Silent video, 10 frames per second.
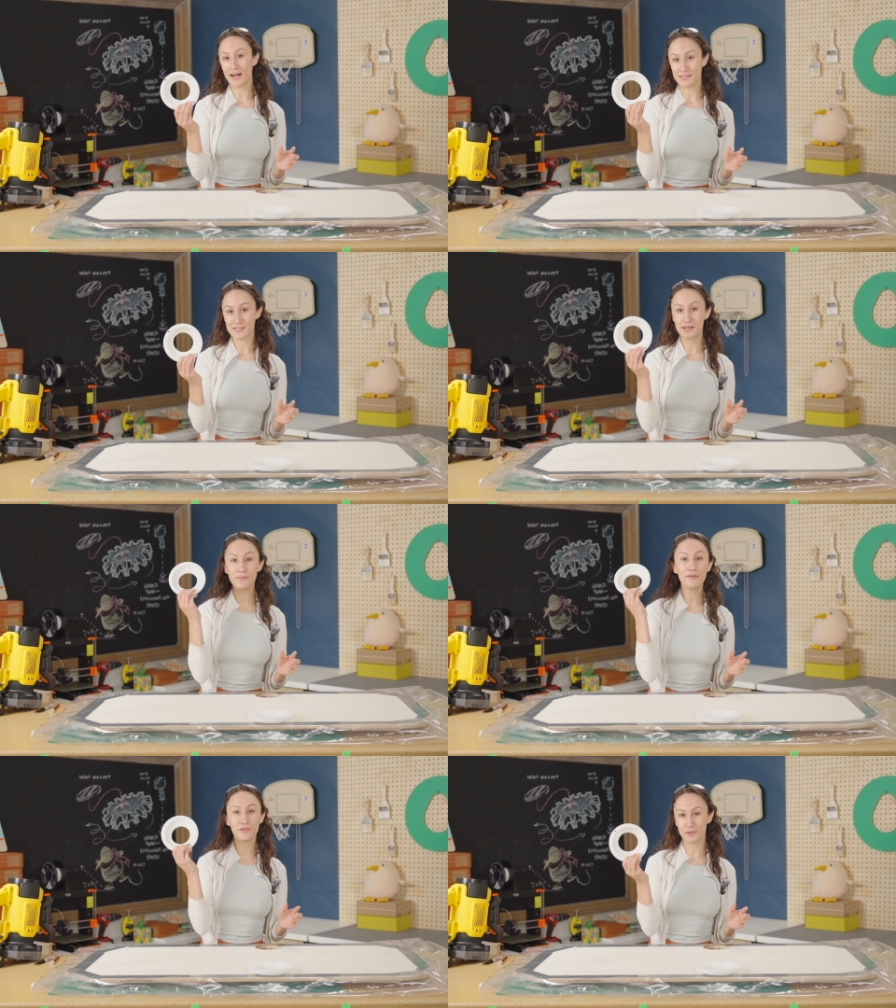
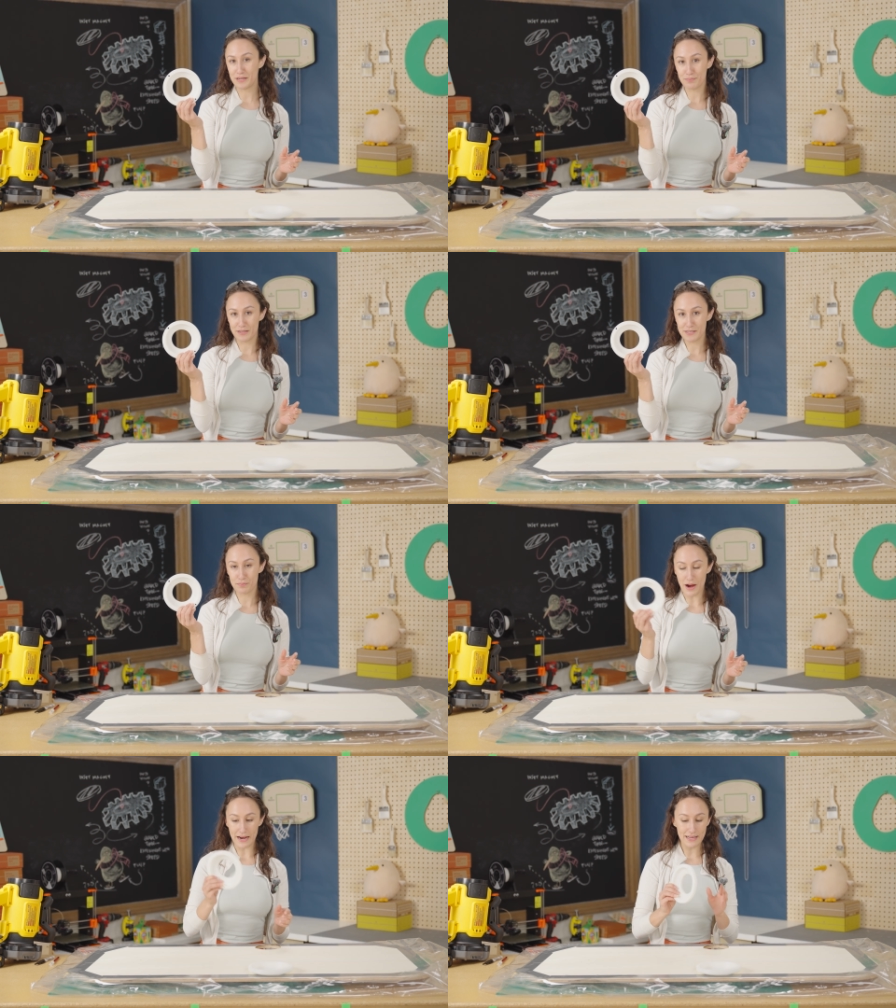custom three D
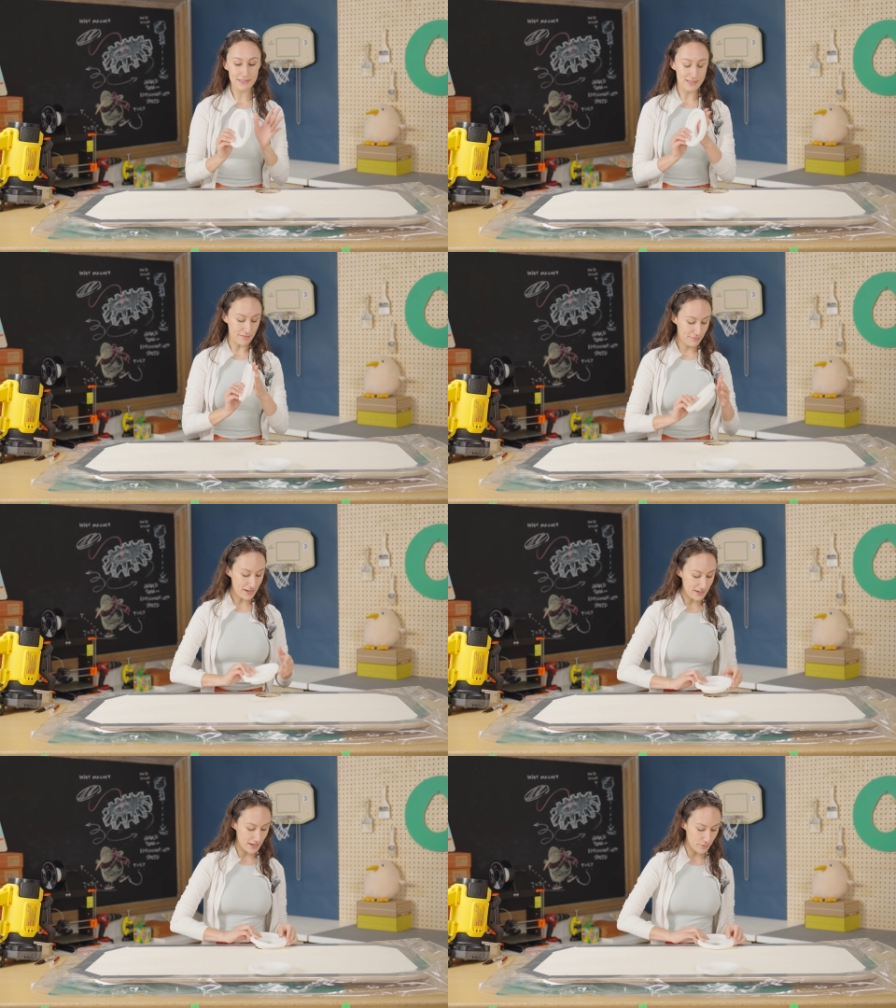printed brackets that
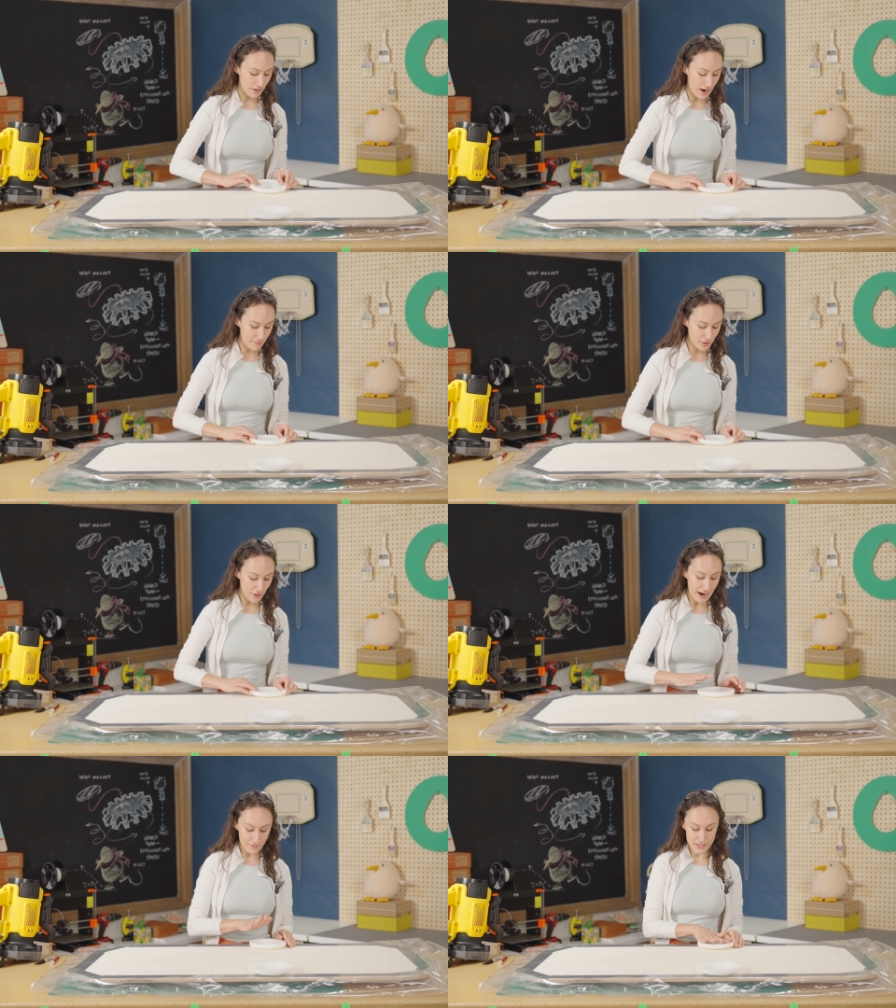fit into our
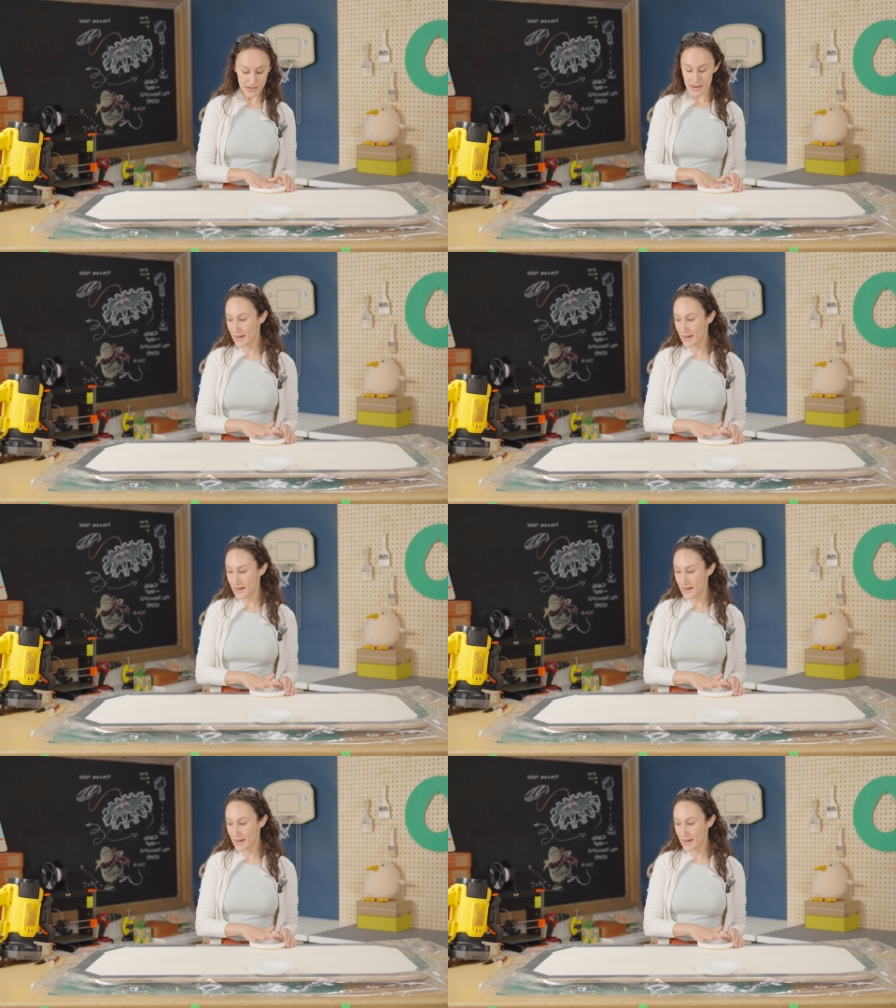hovercraft,